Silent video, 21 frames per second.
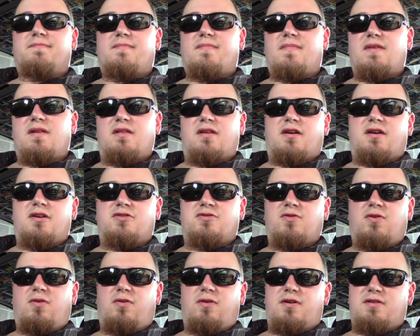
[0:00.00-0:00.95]
The
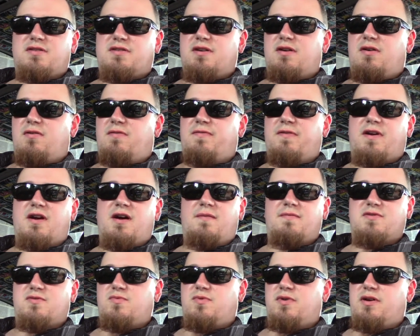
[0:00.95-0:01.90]
controller itself, it
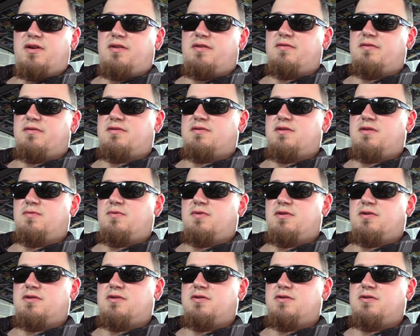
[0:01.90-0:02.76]
comes with, let's see, 5